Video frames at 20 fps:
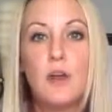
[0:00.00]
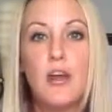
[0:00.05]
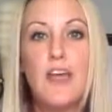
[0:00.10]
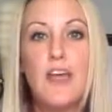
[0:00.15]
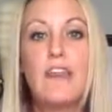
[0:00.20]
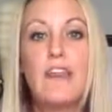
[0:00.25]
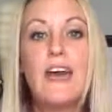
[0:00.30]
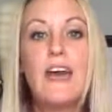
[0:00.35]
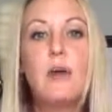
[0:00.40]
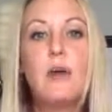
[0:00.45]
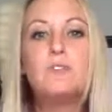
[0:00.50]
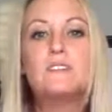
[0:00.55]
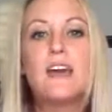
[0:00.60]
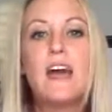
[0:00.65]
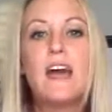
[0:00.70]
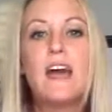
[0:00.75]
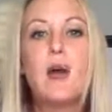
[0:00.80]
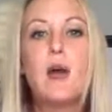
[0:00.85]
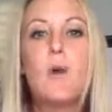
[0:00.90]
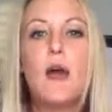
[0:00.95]
And that was
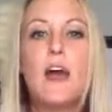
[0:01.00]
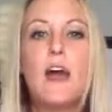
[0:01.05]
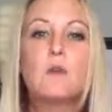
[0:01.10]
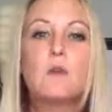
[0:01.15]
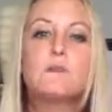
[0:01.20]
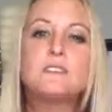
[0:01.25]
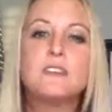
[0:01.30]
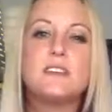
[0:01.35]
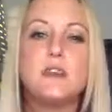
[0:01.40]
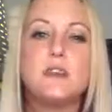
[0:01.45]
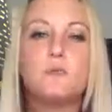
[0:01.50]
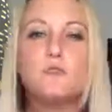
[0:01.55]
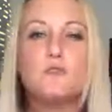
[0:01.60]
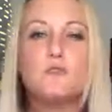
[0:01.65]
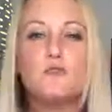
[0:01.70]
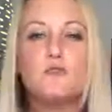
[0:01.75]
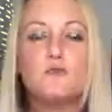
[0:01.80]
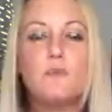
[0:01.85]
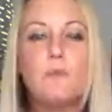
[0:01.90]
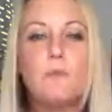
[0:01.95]
how I was able
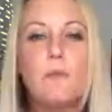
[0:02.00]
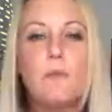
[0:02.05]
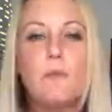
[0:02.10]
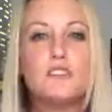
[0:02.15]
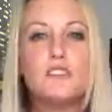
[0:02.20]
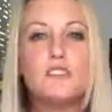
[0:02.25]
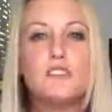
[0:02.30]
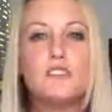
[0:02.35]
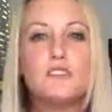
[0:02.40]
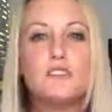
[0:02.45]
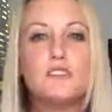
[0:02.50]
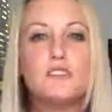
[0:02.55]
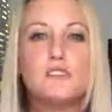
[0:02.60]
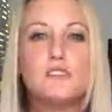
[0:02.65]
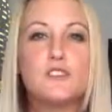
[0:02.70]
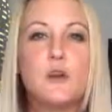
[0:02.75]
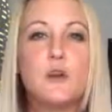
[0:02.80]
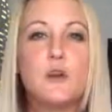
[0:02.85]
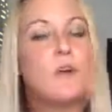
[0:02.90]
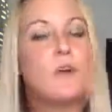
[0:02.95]
to manage it
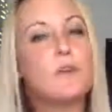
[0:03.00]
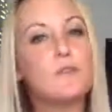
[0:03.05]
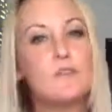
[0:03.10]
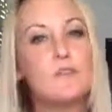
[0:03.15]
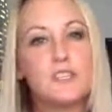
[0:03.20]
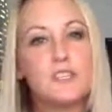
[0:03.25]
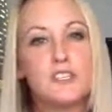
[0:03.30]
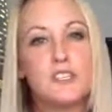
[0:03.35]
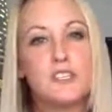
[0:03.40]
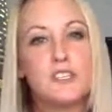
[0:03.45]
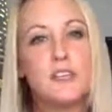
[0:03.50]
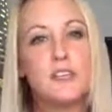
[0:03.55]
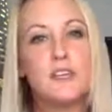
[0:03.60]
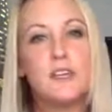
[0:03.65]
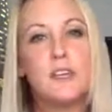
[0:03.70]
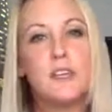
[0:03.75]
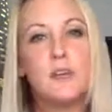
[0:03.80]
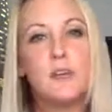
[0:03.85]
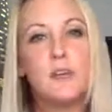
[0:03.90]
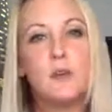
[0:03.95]
so
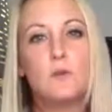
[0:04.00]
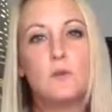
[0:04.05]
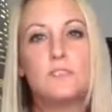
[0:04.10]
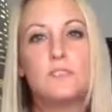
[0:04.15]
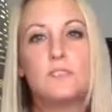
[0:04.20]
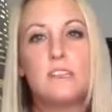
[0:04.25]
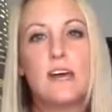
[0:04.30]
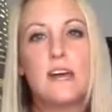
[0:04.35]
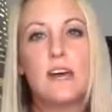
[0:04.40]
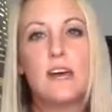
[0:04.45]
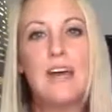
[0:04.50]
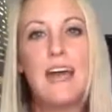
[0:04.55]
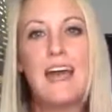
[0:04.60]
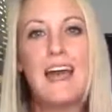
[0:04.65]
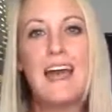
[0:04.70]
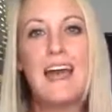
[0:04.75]
efficiently, was that